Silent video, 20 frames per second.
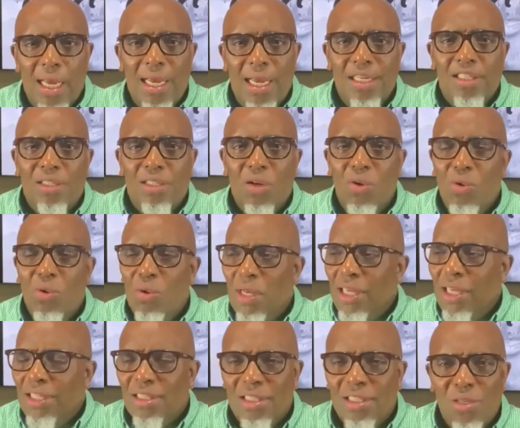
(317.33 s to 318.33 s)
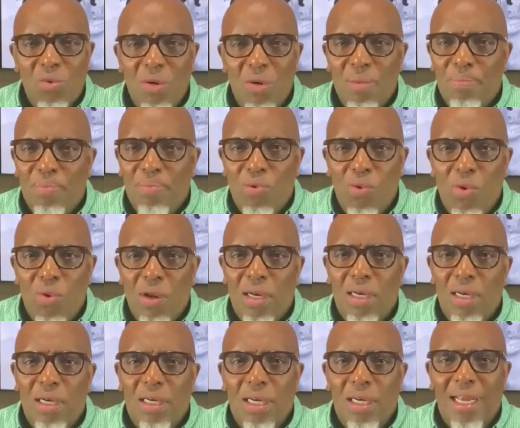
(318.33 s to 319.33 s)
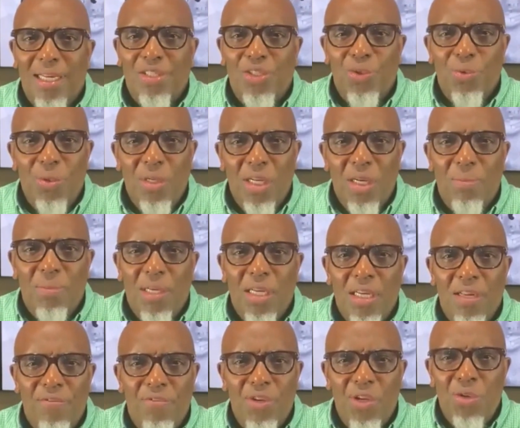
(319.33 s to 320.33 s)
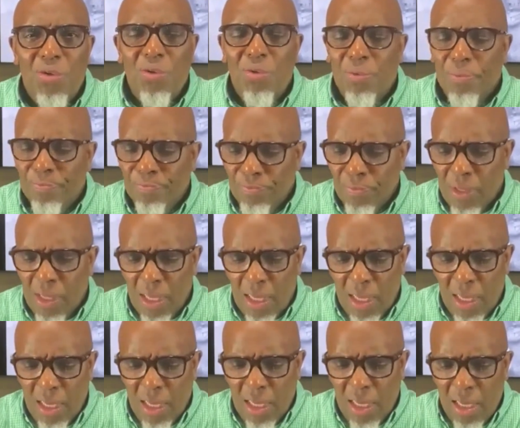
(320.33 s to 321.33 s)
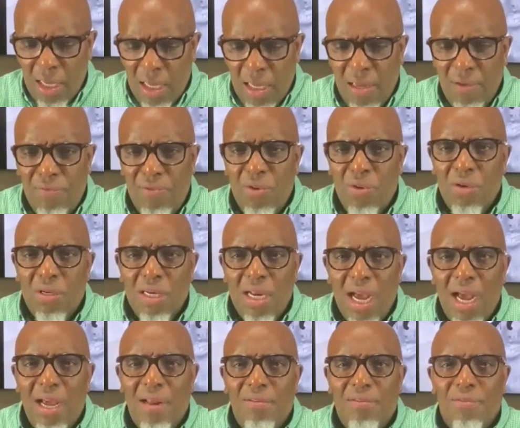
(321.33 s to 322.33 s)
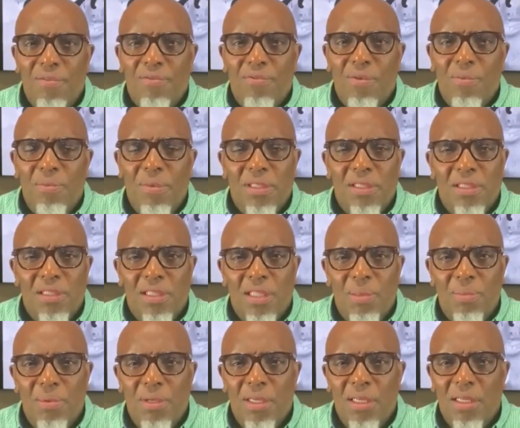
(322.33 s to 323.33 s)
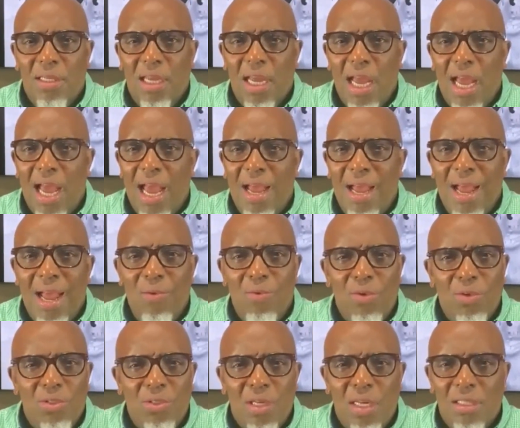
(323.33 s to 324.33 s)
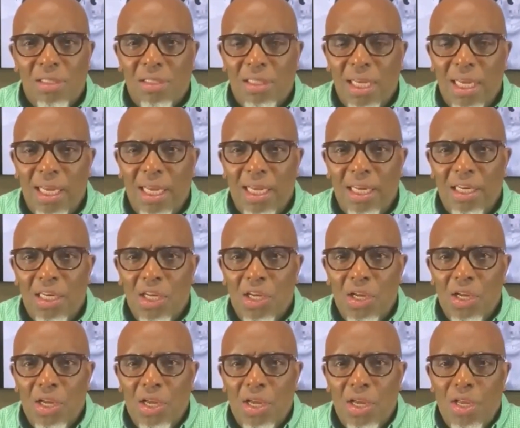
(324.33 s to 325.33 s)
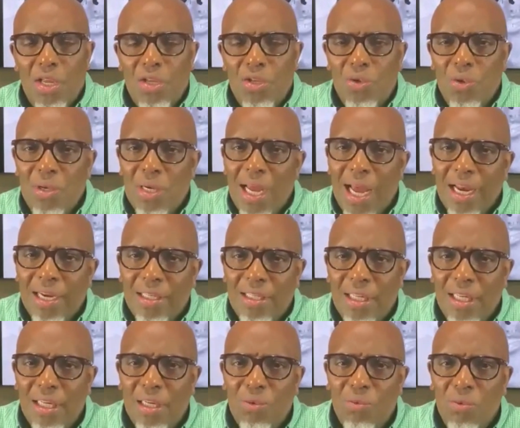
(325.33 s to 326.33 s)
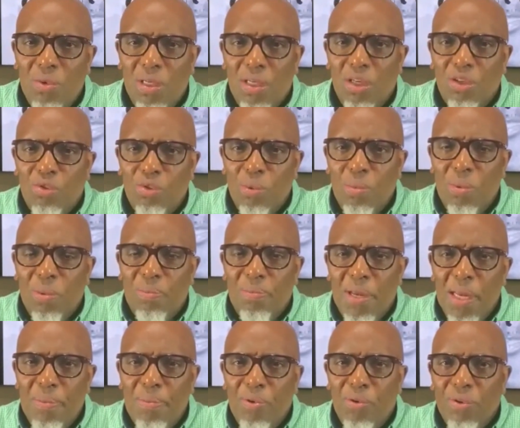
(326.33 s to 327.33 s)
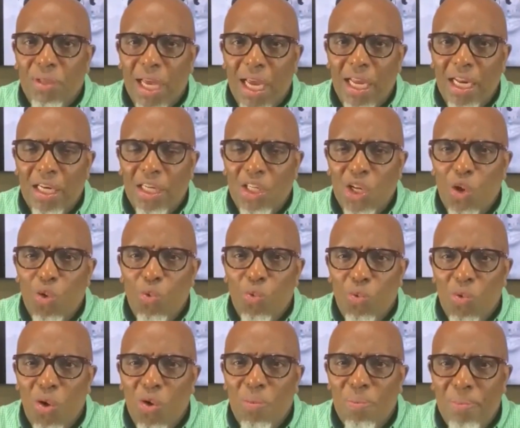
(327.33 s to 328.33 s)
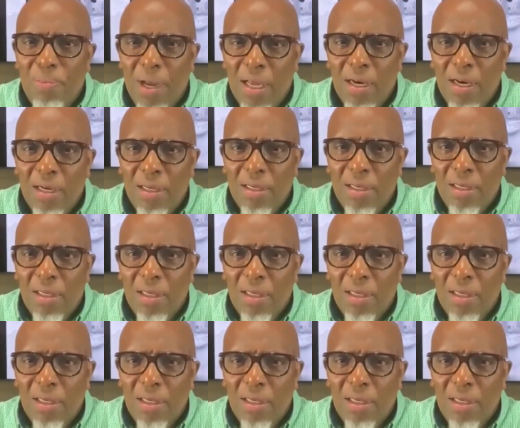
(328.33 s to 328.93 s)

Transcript: And so it's so important that you hear me. If you're not from Mississippi, I want you to understand you're not dealing with a group of people that don't want better.